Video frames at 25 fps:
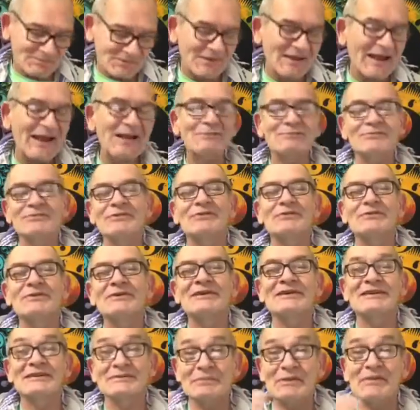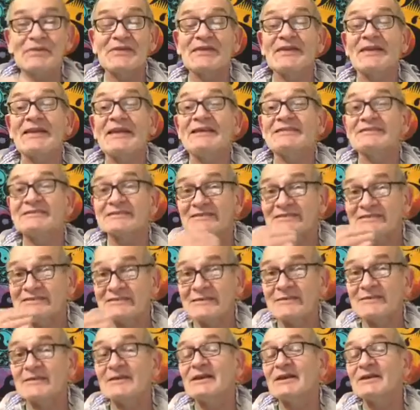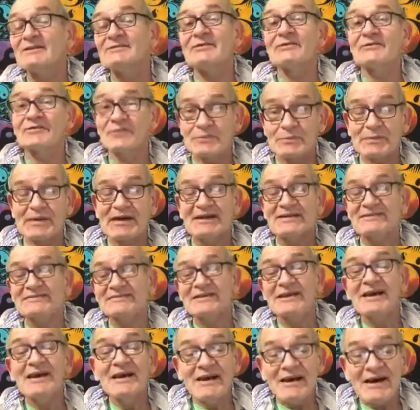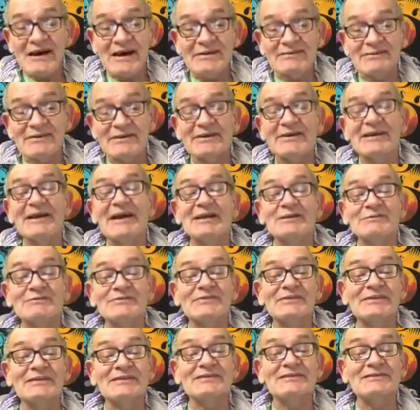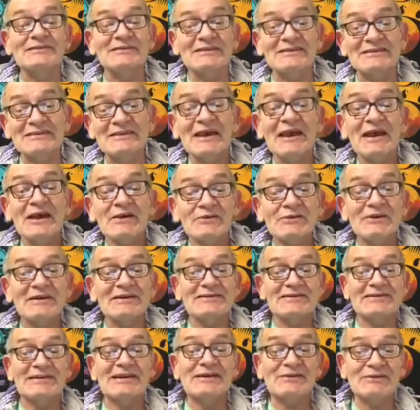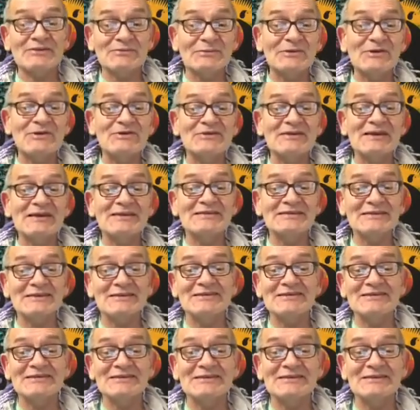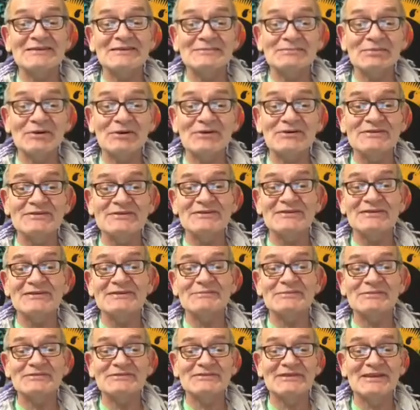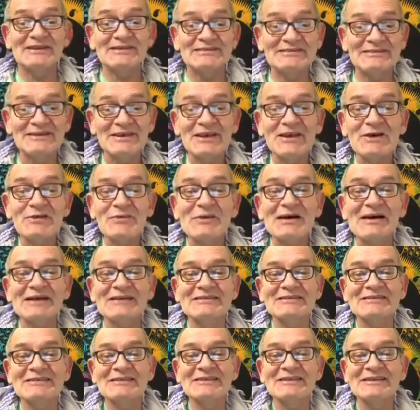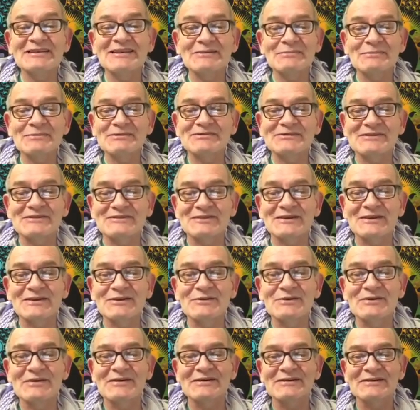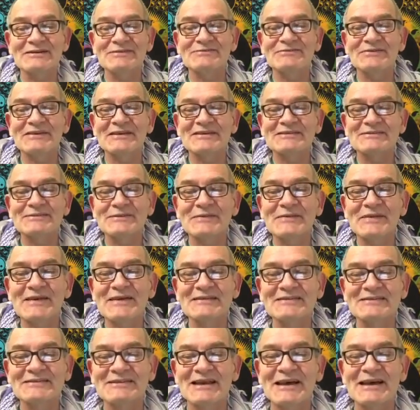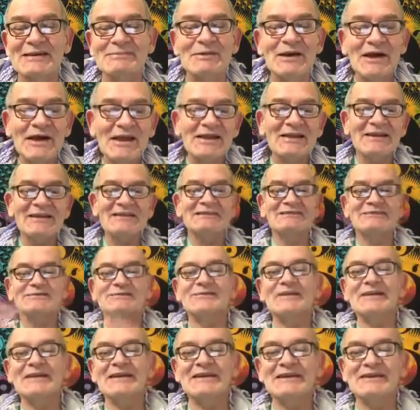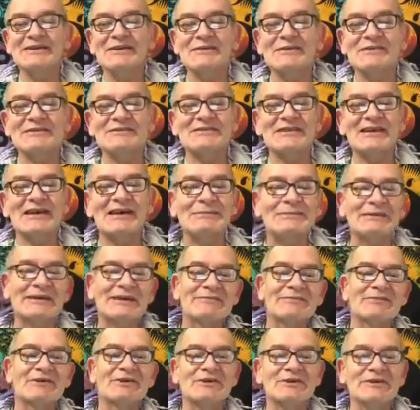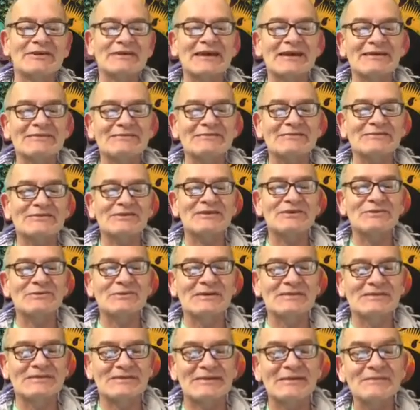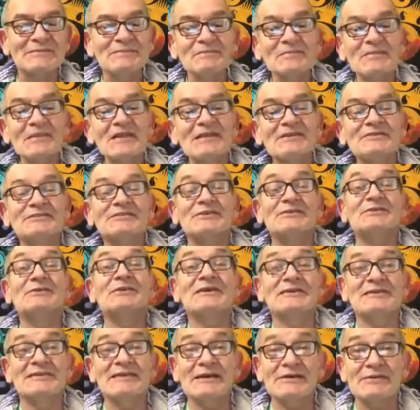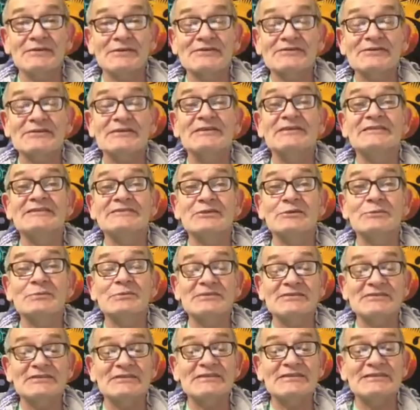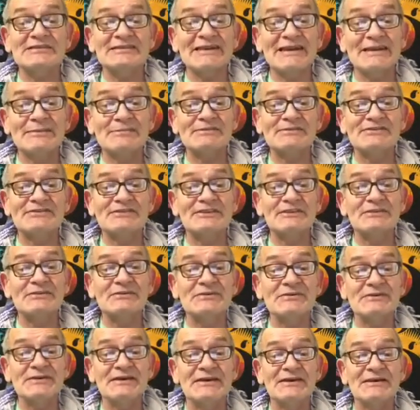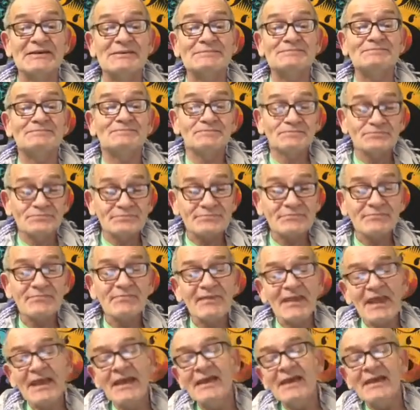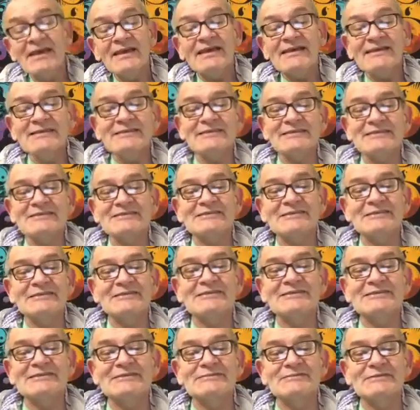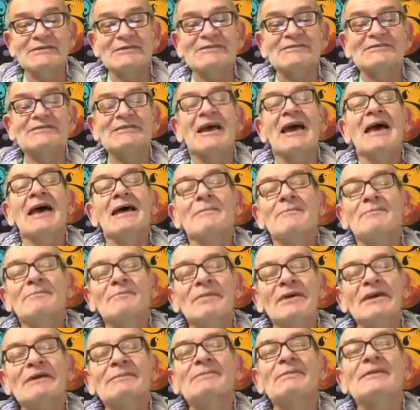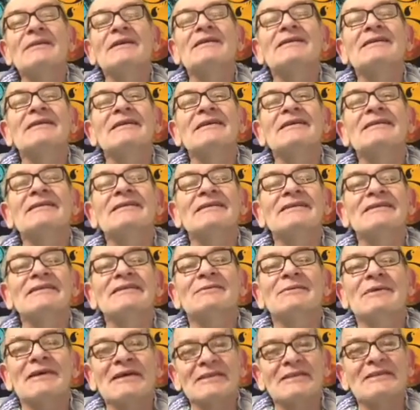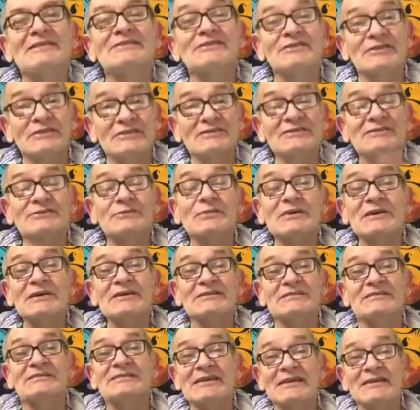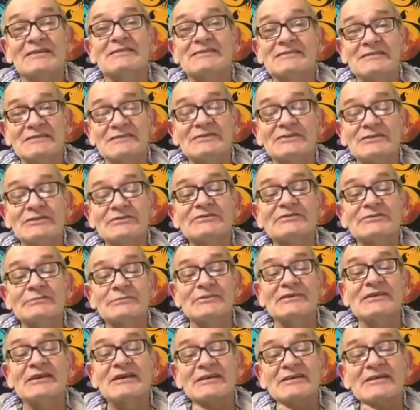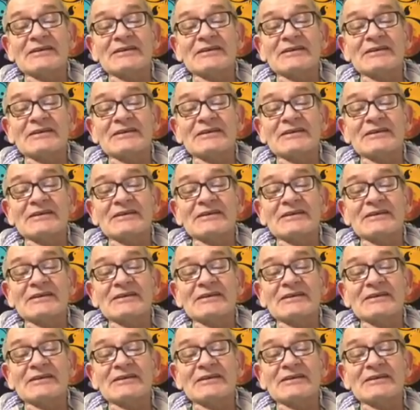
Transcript: helpful really, but the lessons and the love of the past are very helpful indeed. Right now the moon then 99.9% waxing gibbous. I don't know why I flicked on that tab. Let's flick another tab and have a look at astro weather. So right now the sun is opposite Neptune. Indecisiveness. People are likely, where they're trying to work together to do something, are